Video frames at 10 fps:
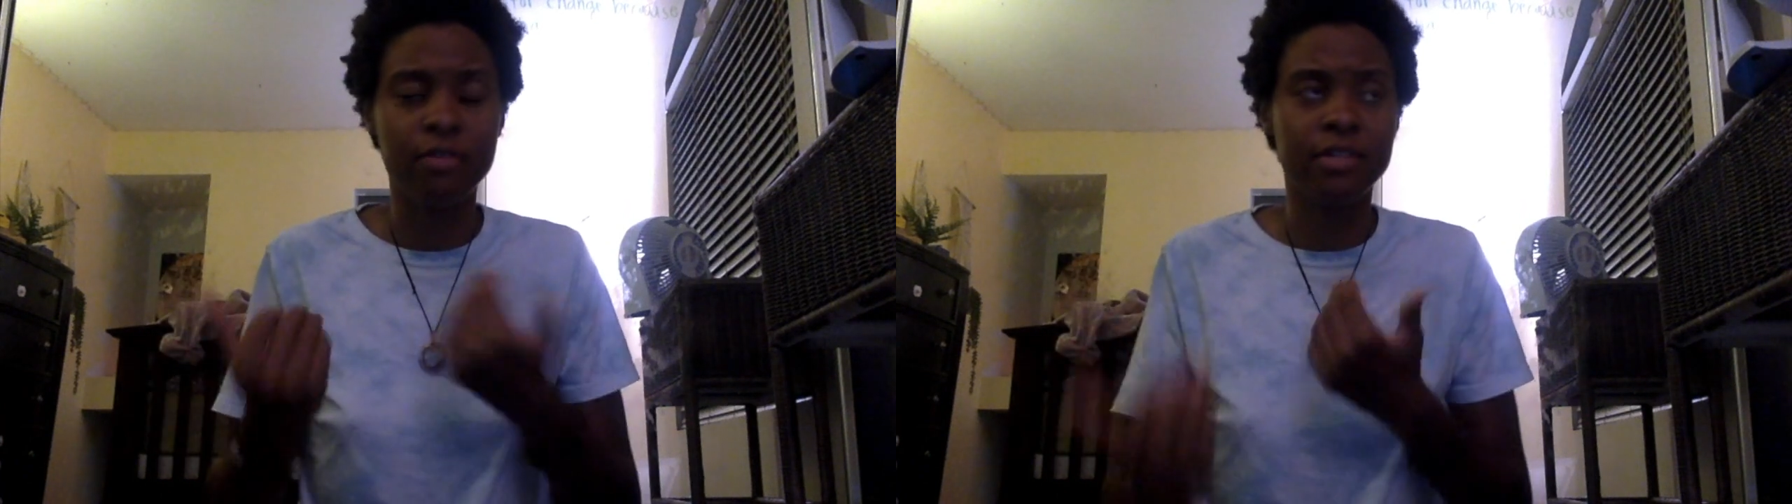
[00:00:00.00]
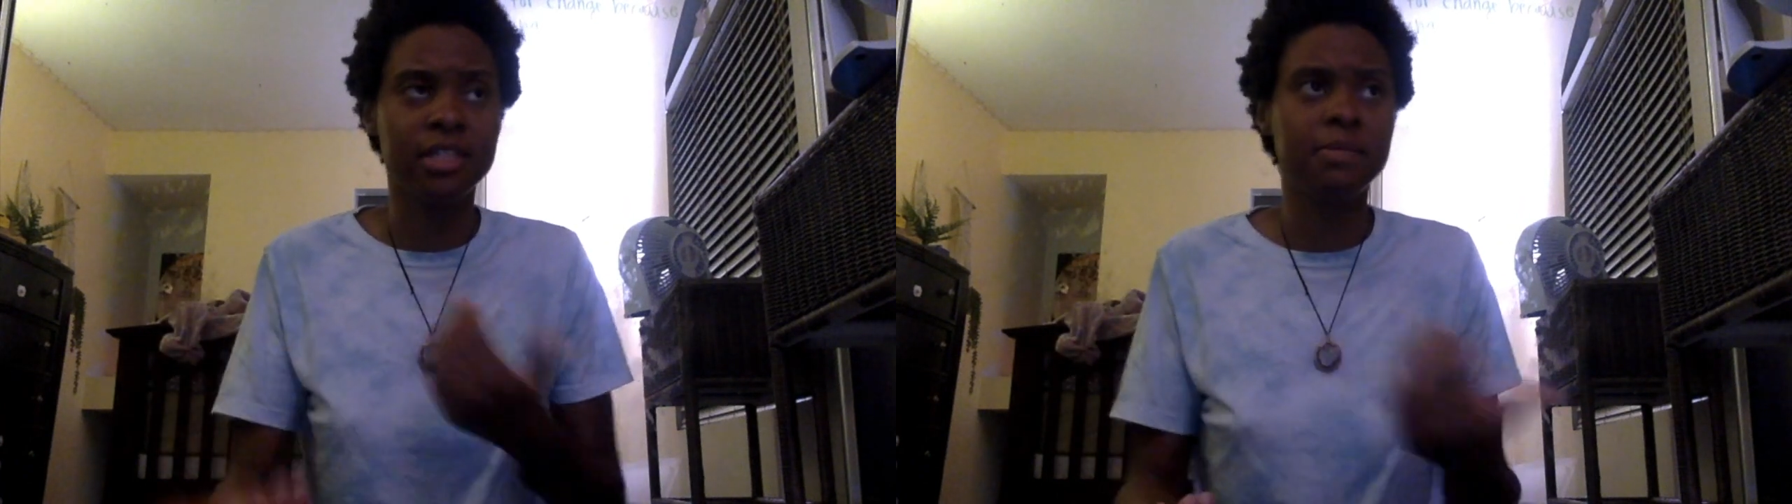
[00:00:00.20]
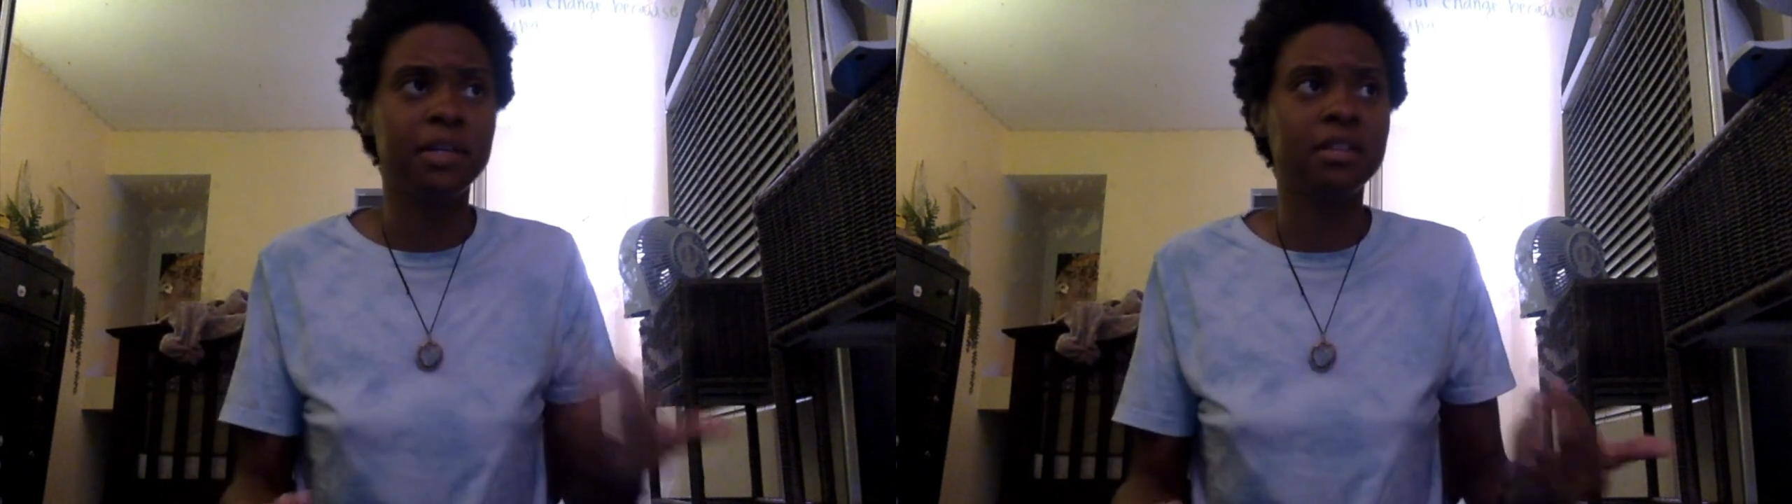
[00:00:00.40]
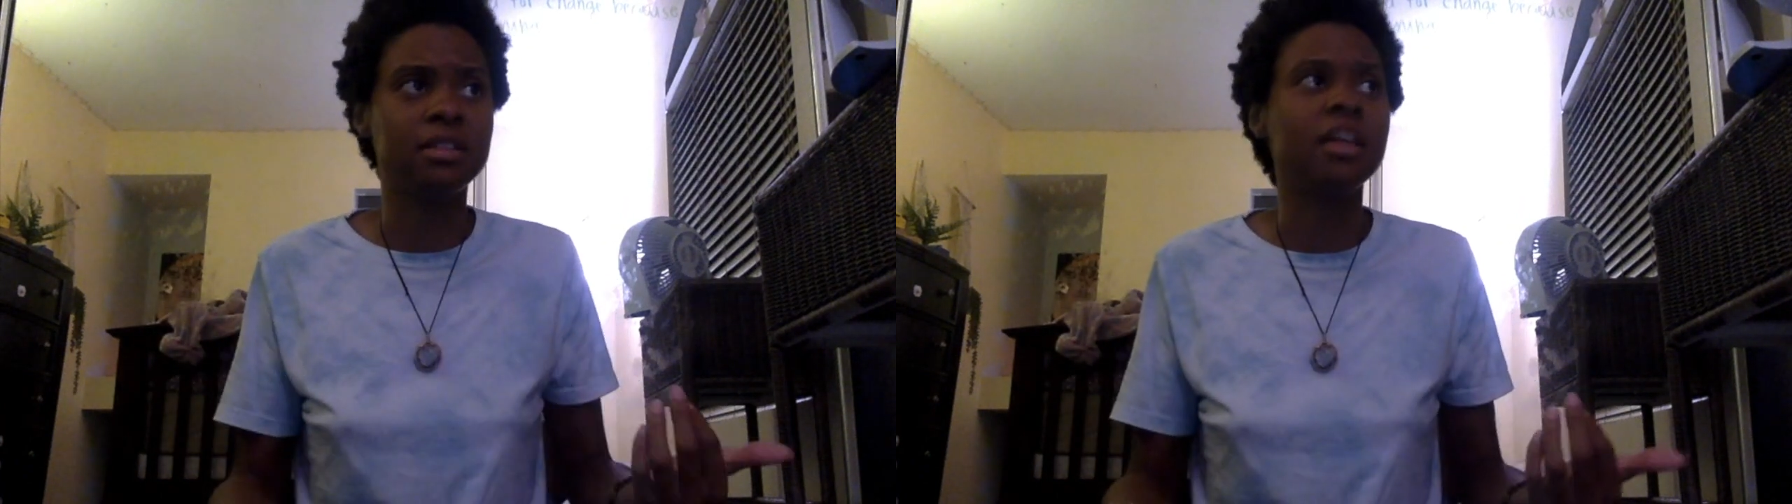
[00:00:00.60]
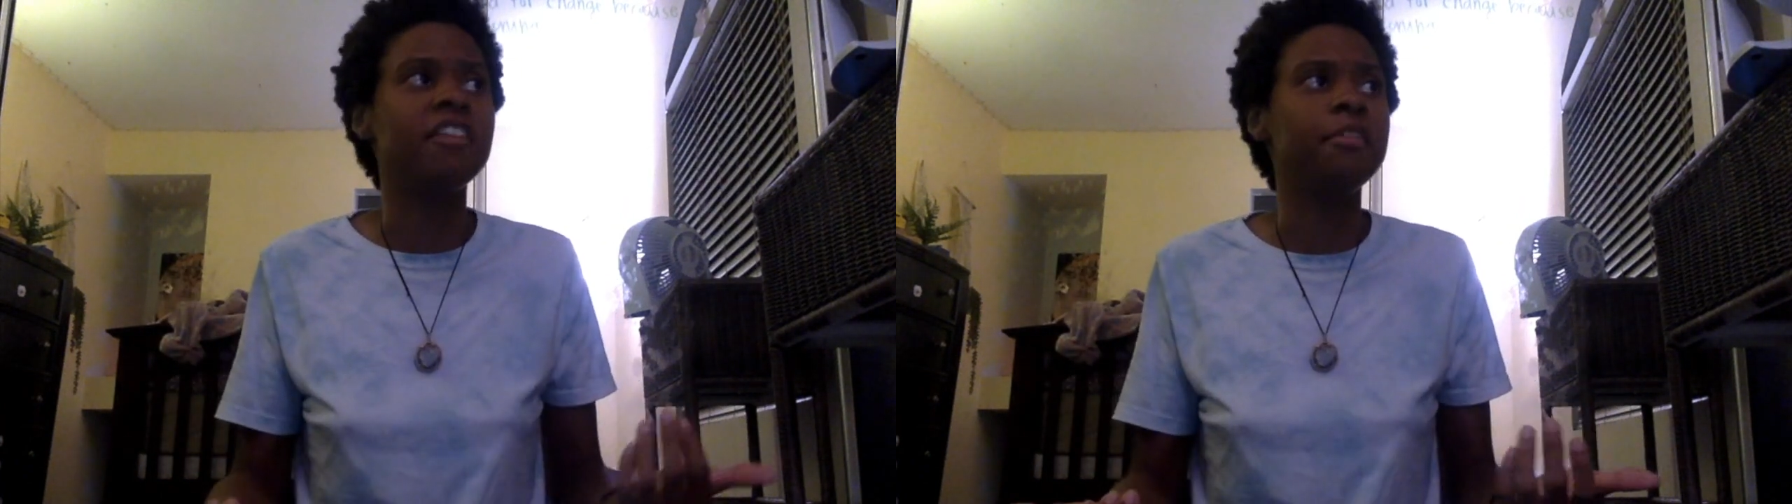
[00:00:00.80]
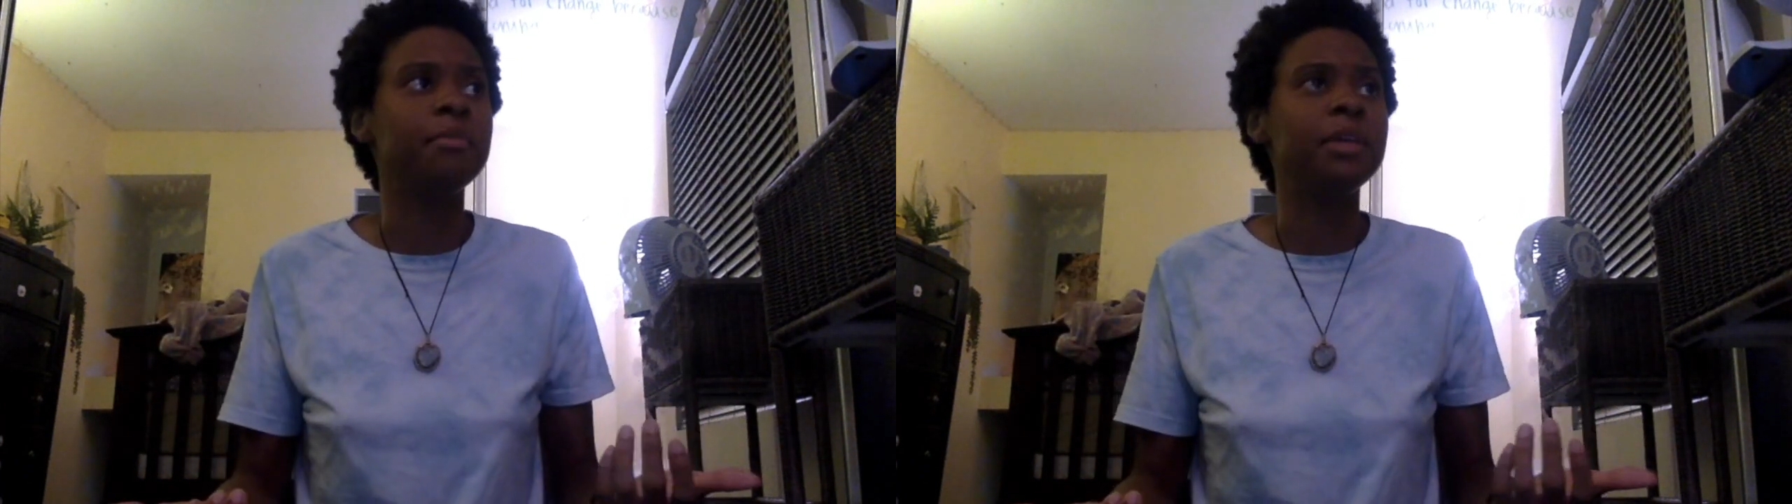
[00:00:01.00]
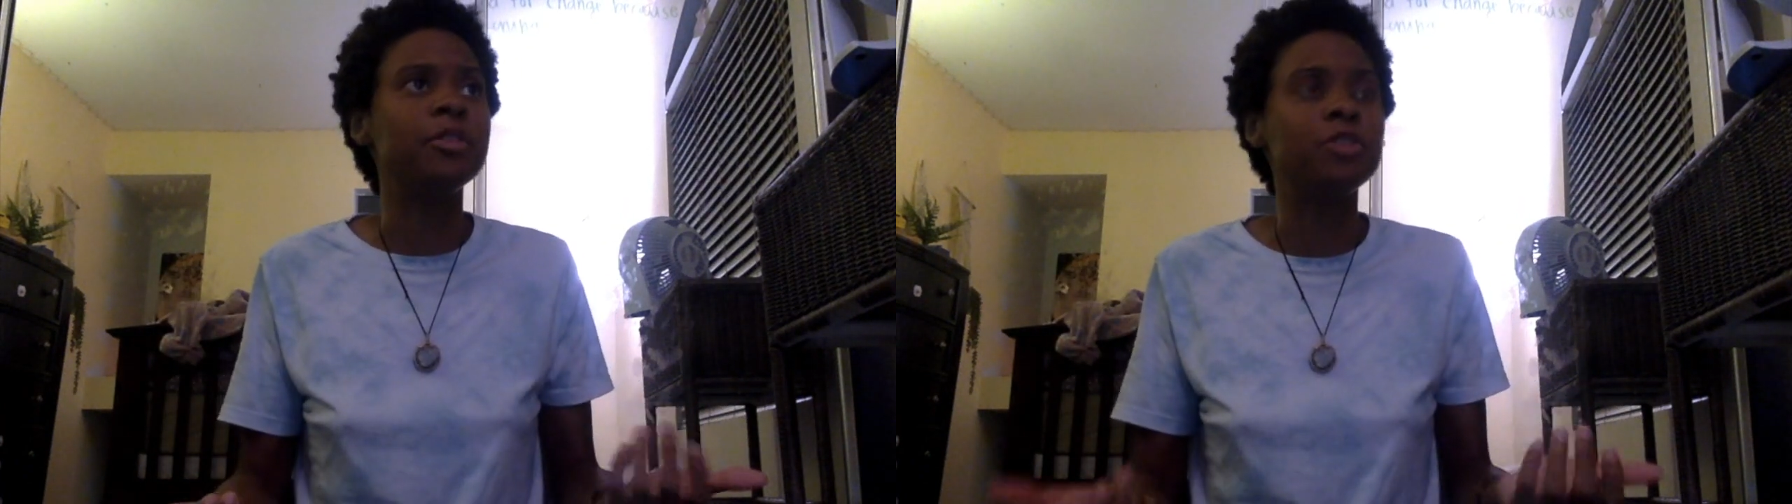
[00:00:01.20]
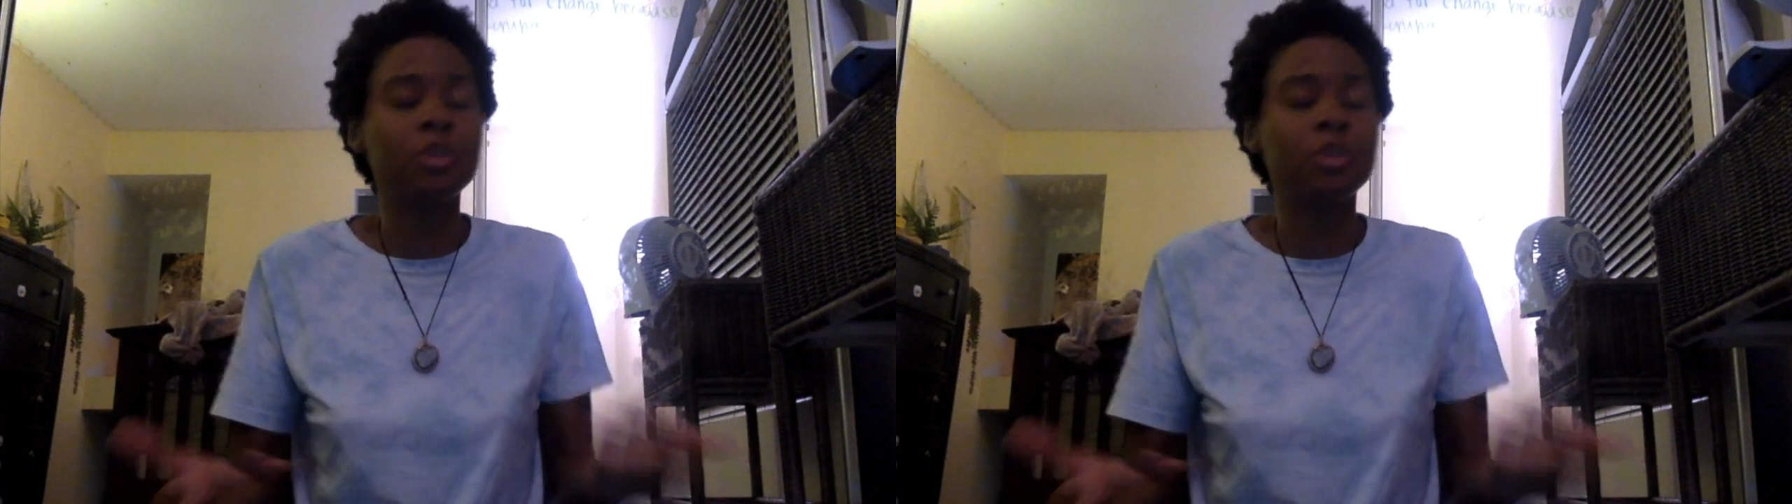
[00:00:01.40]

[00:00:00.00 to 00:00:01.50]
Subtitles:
who experienced a lot of abuse.